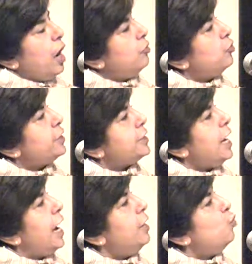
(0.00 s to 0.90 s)

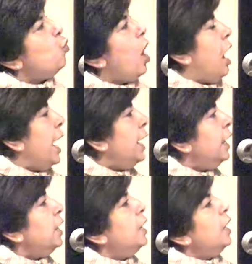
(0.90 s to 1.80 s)
understand why